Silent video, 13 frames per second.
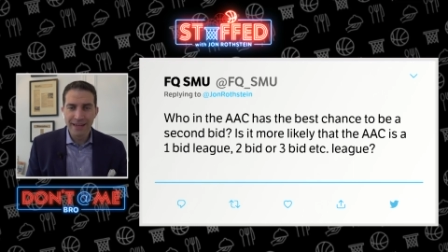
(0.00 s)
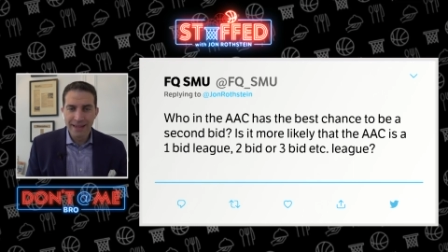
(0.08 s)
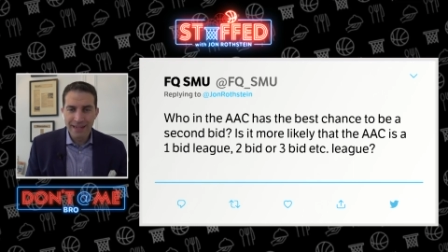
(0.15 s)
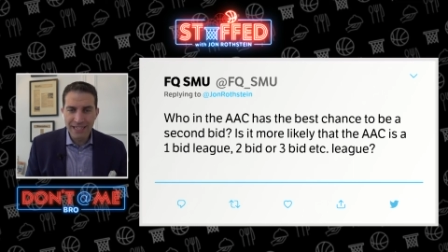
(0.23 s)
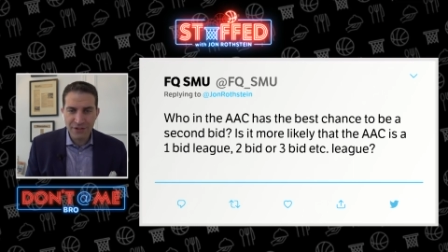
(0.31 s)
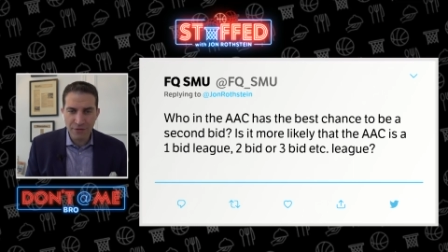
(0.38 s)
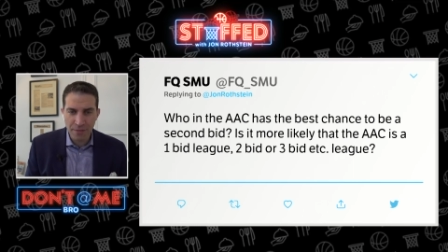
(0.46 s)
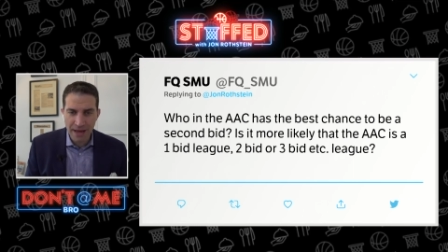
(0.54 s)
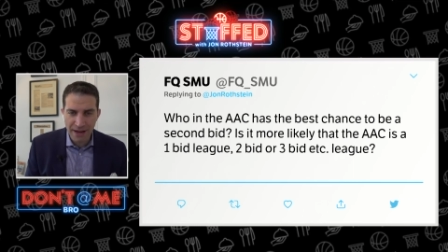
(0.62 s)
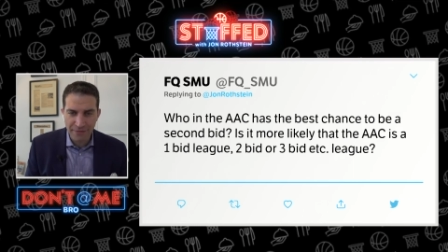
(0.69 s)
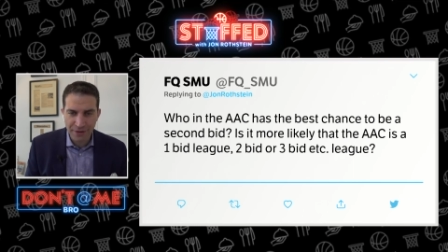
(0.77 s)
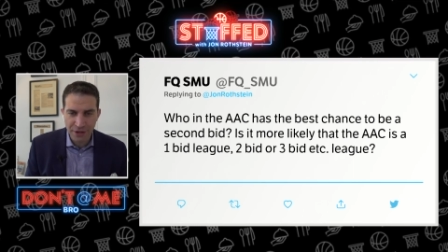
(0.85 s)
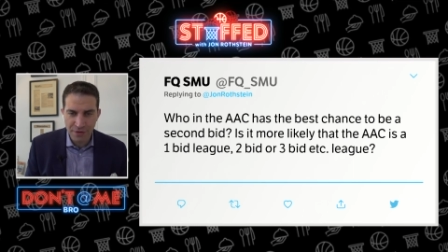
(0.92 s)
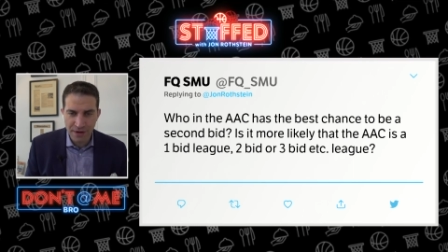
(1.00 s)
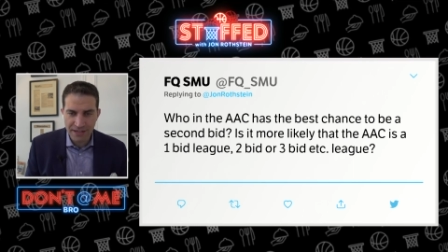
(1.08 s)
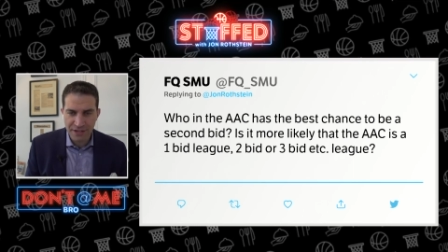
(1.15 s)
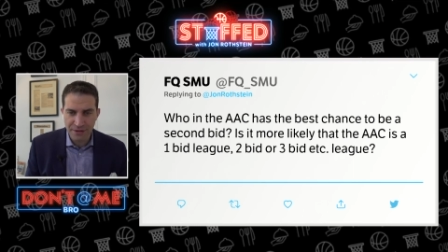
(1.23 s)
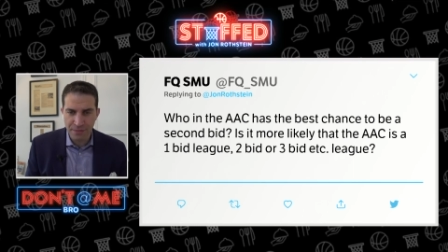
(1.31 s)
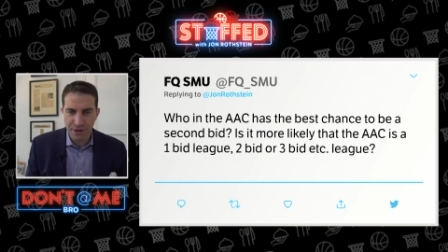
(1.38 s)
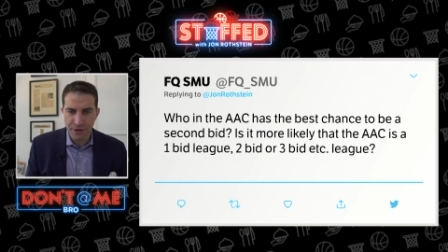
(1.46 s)
This is from
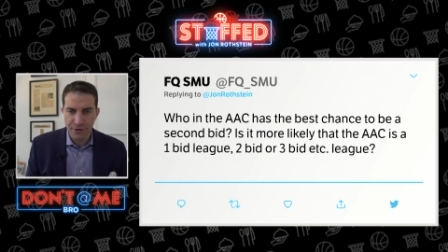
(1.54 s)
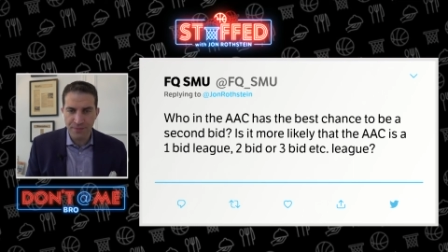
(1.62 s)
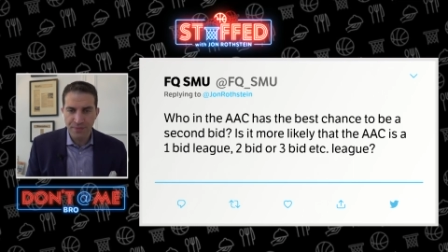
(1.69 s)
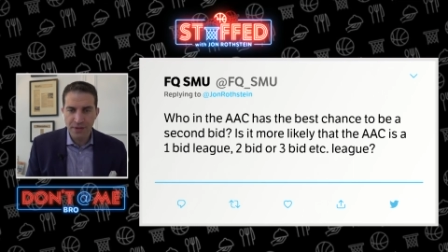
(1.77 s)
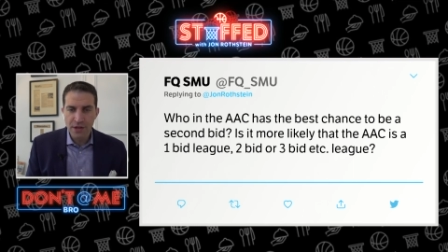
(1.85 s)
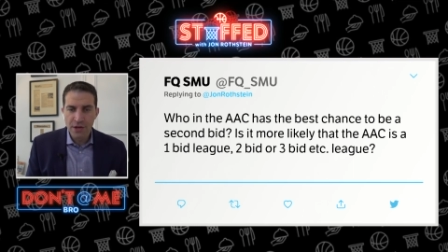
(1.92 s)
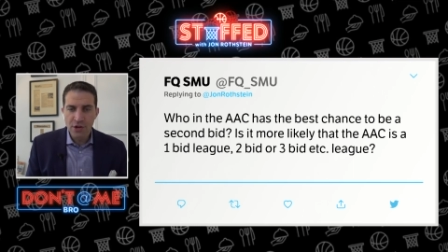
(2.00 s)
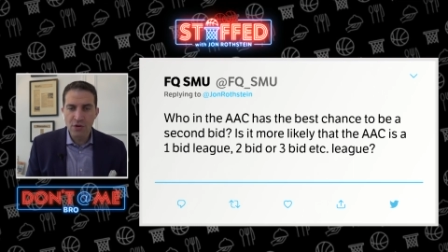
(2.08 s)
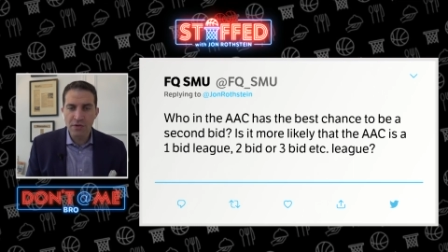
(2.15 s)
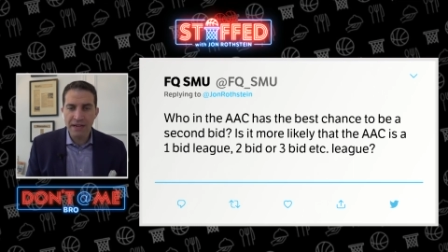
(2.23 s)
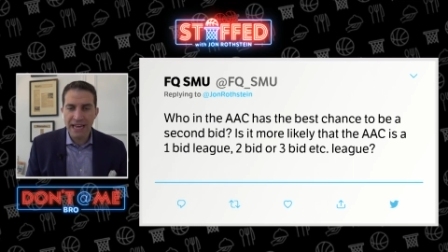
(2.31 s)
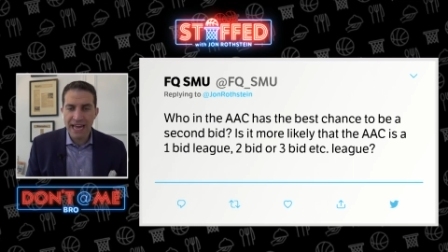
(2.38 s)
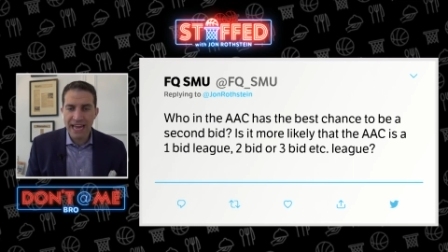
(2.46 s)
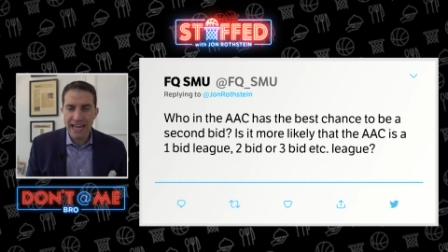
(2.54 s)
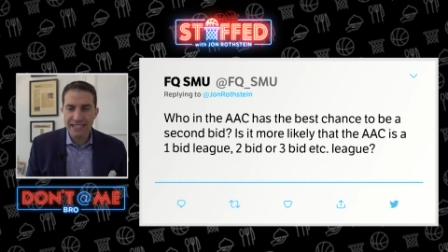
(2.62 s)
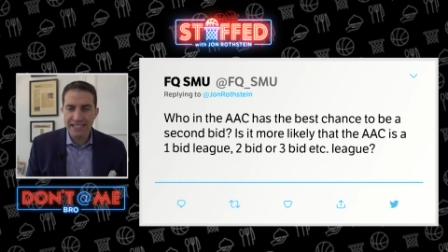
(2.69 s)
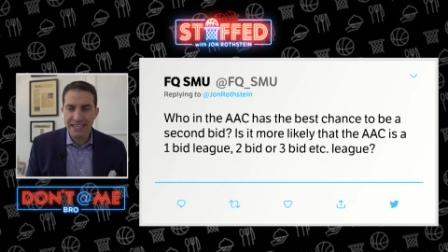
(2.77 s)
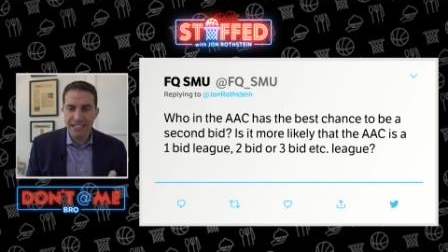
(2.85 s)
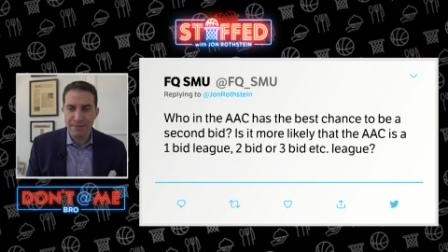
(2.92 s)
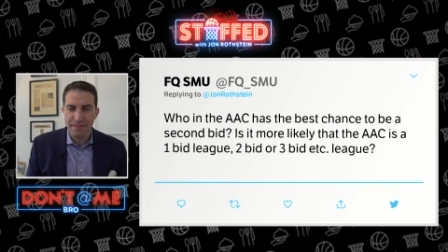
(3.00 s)
FQSMU. Who in the
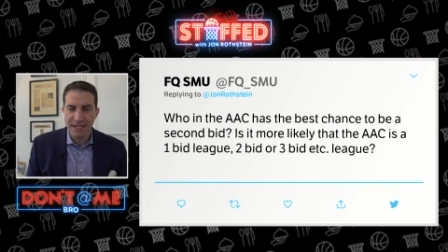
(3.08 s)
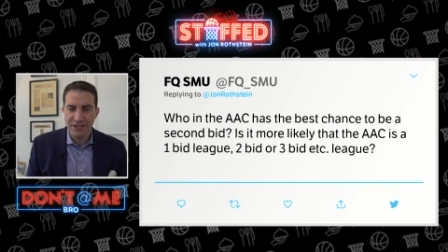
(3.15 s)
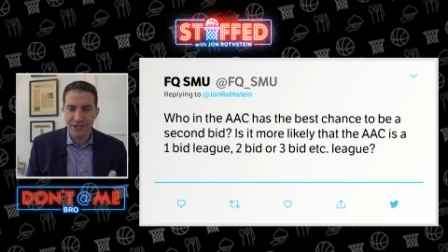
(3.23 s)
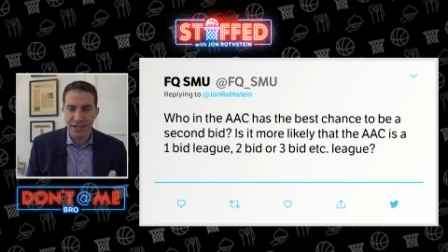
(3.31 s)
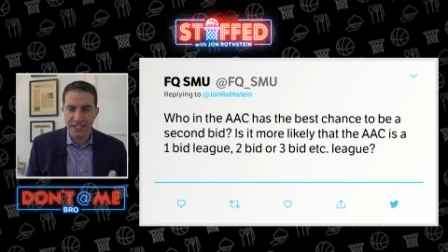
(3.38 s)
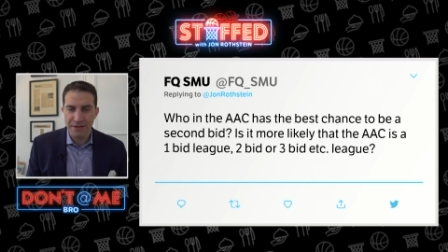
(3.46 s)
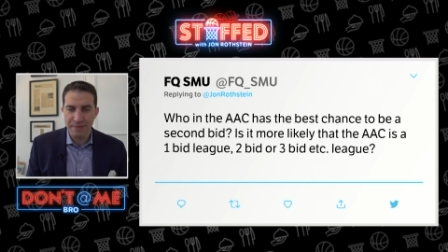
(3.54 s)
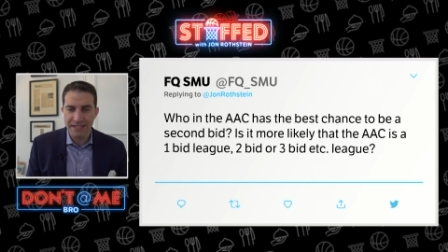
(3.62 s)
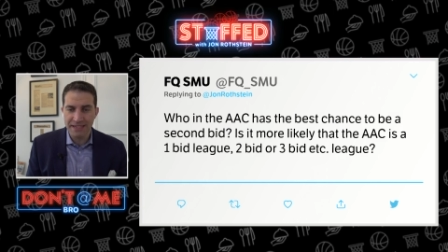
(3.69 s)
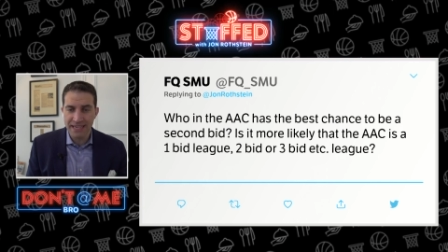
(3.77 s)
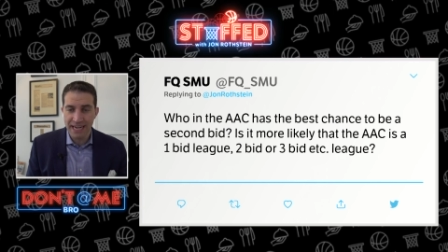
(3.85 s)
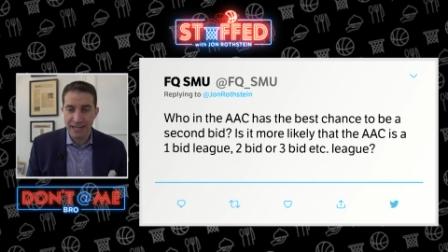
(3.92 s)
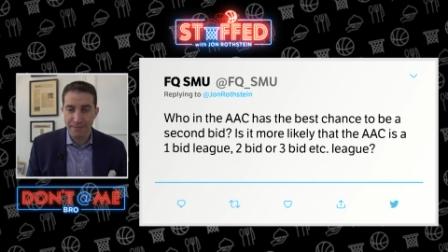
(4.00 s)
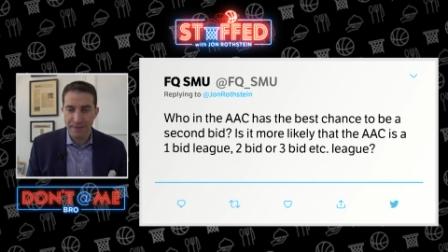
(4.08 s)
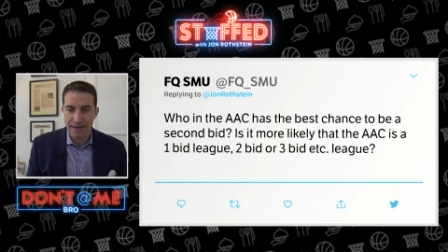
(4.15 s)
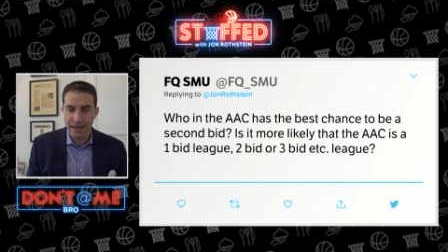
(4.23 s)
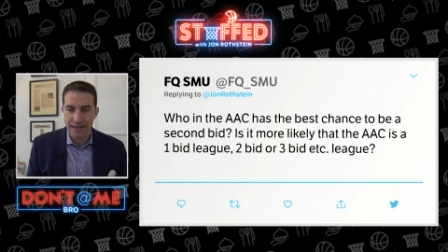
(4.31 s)
AAC has the best chance to be a second bid?